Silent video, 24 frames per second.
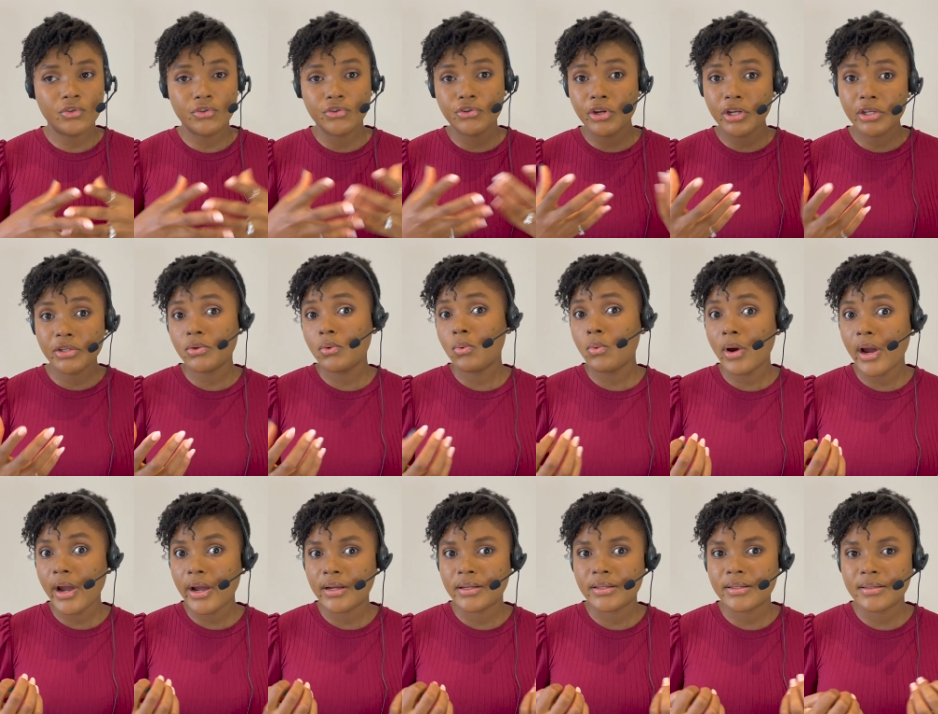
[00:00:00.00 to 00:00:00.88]
choice of
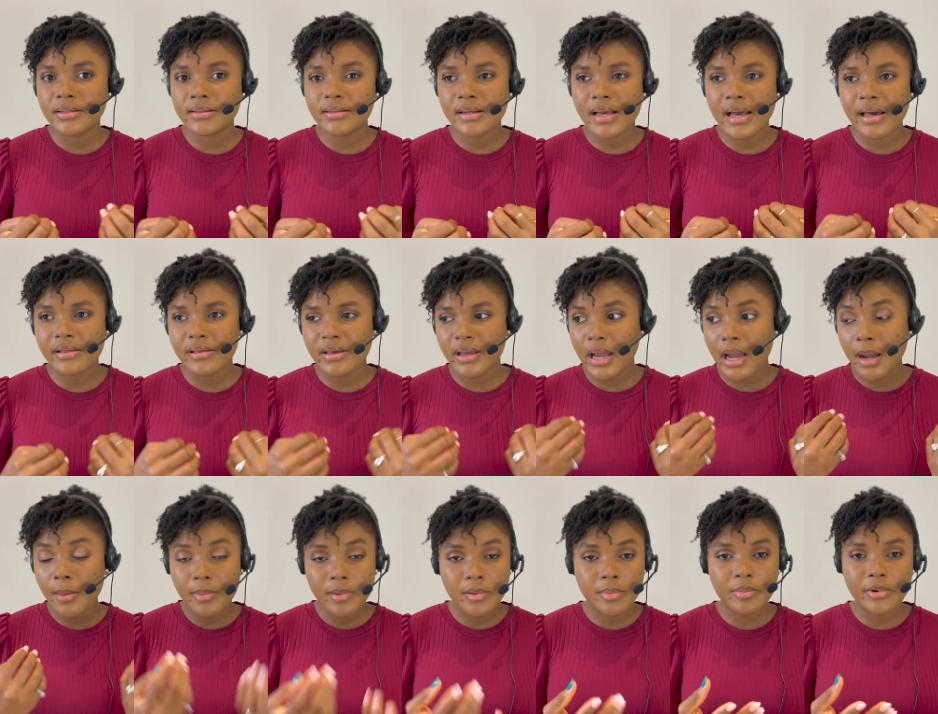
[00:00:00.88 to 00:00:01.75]
words, are they
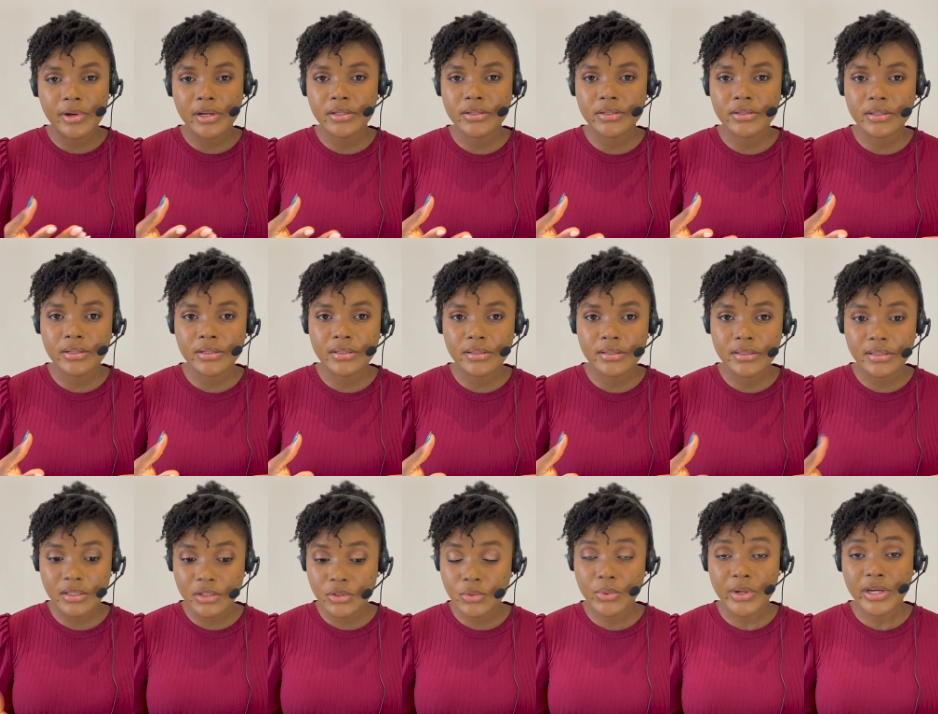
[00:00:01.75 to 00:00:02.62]
appropriate to the
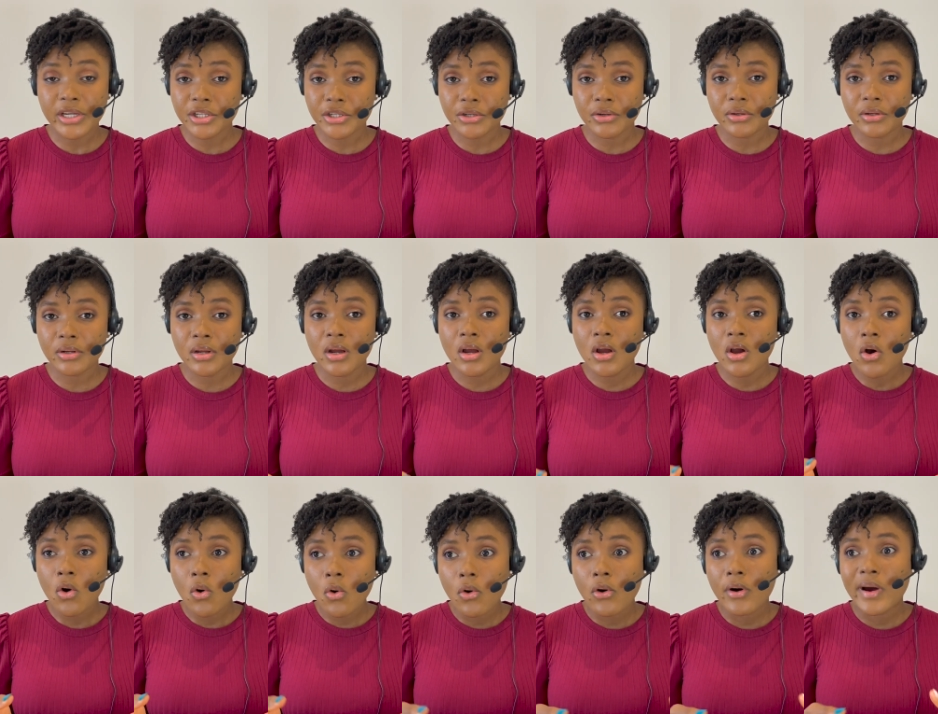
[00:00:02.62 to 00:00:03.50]
situation
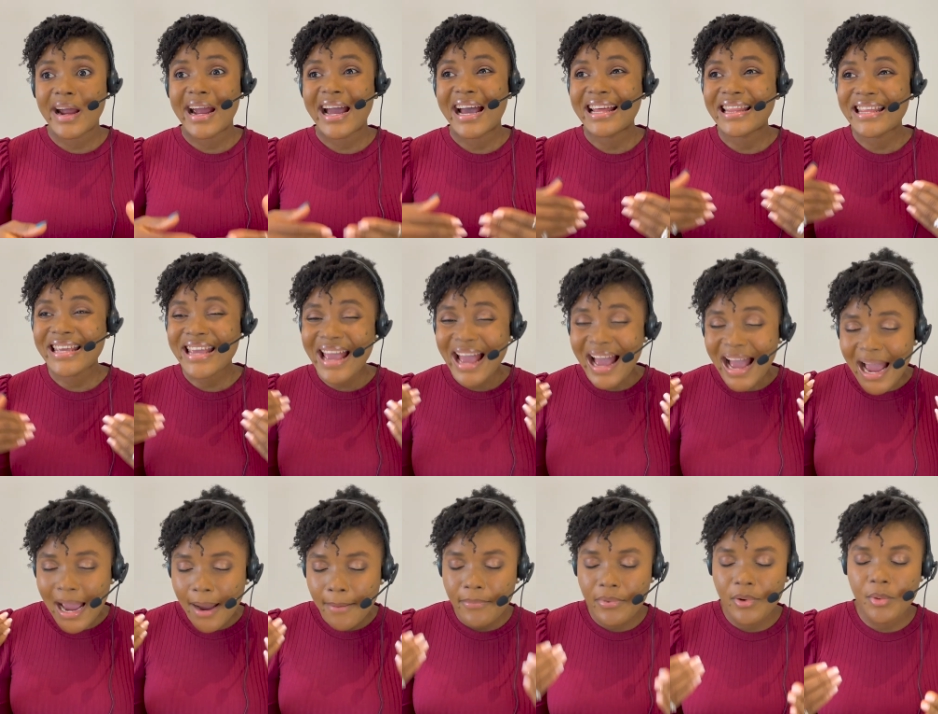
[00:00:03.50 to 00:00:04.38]
or are they
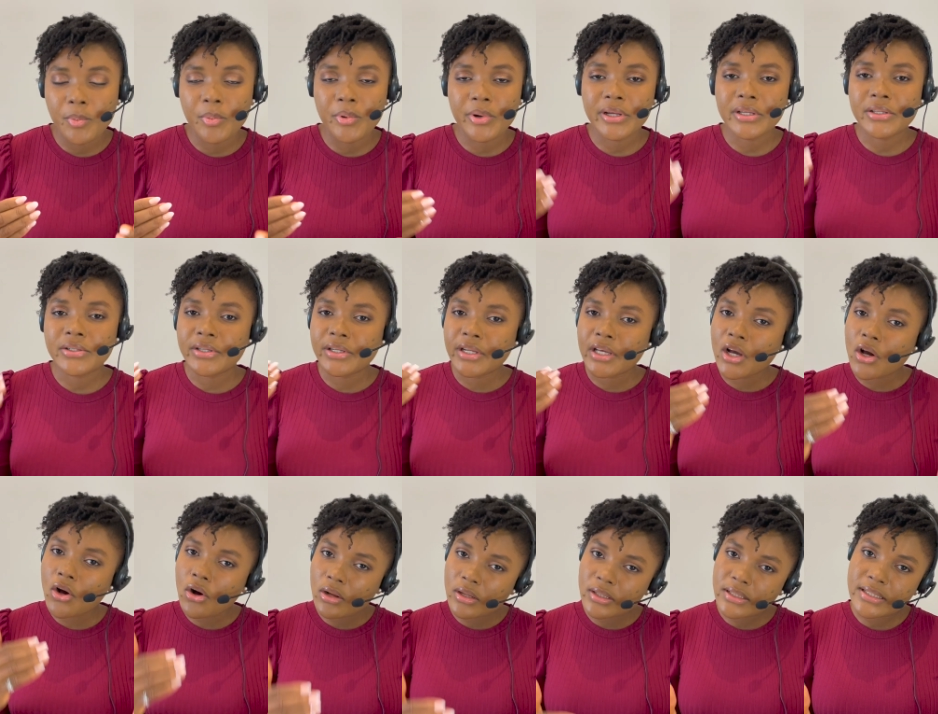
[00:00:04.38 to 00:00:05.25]
appropriate to the
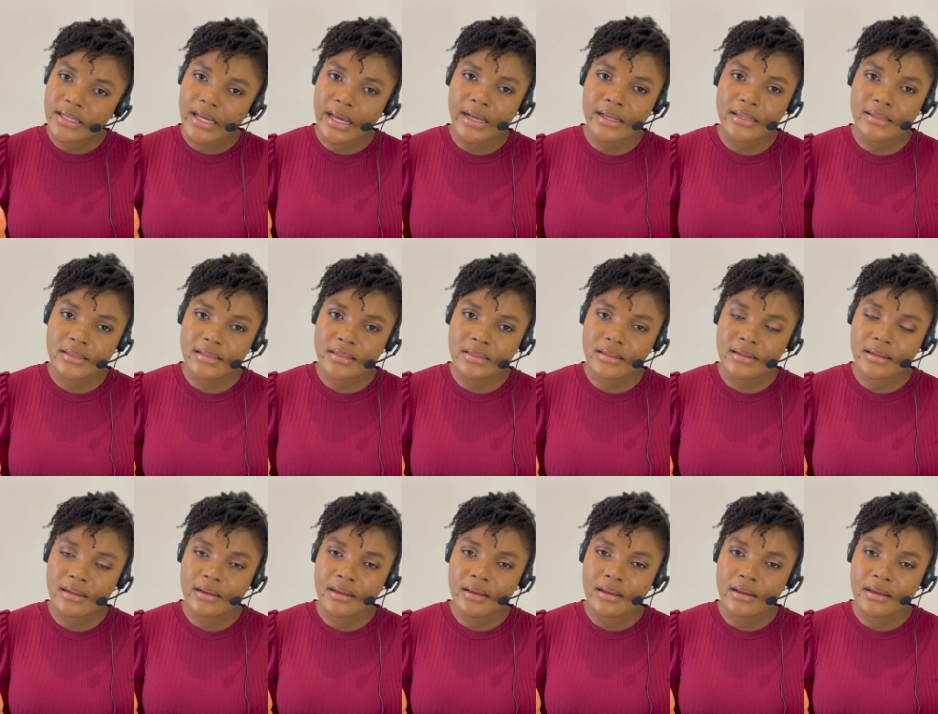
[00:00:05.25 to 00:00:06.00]
context?